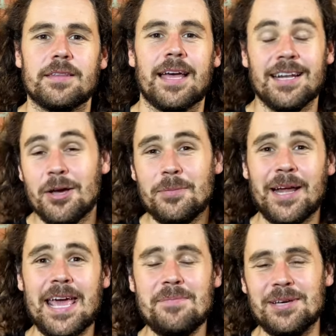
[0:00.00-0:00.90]
Hello, my
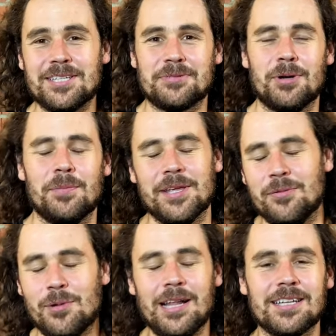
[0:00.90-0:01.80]
name is Robbie
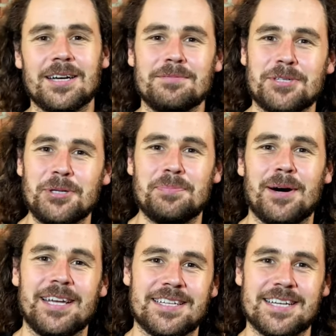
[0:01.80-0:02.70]
and welcome to
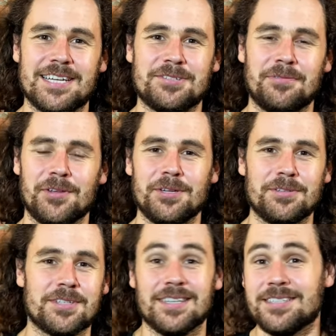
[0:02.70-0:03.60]
Bike Test
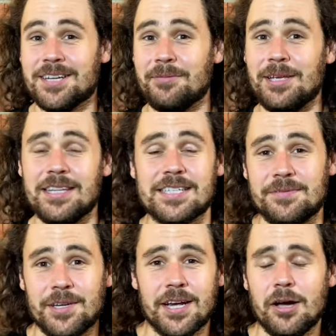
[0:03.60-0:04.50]
Reviews. So in this
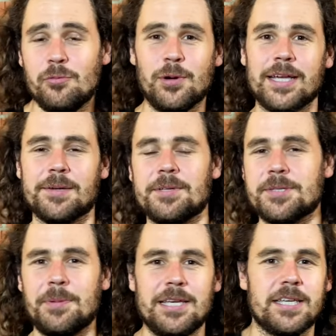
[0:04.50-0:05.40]
video, we're going to be
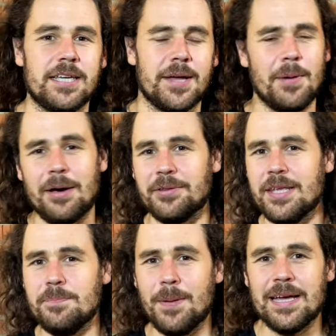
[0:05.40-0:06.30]
speaking about
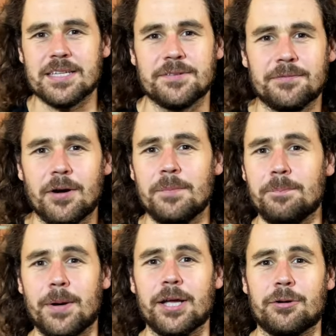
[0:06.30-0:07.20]
the best front
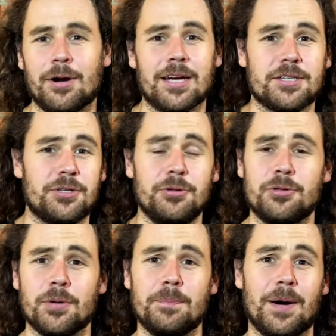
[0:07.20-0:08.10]
bike racks you
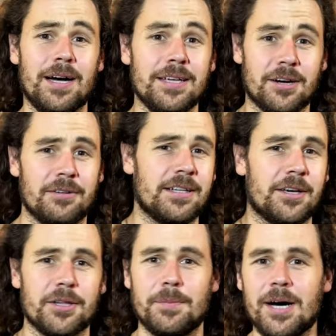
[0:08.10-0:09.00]
can buy currently
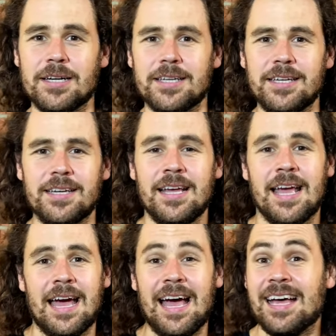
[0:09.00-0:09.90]
on the market
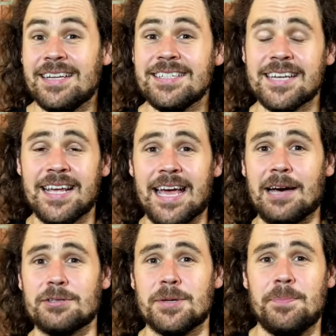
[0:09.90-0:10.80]
and
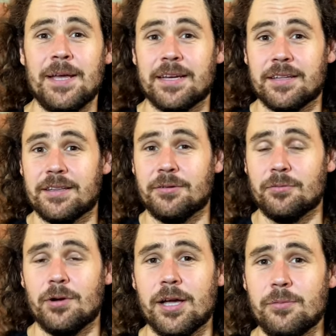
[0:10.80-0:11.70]
how to pick the
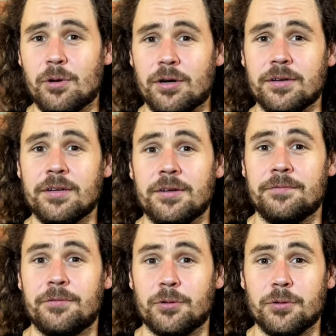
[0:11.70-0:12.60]
right one
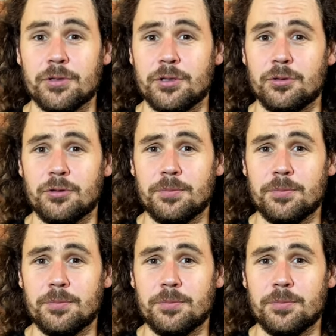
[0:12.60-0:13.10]
for your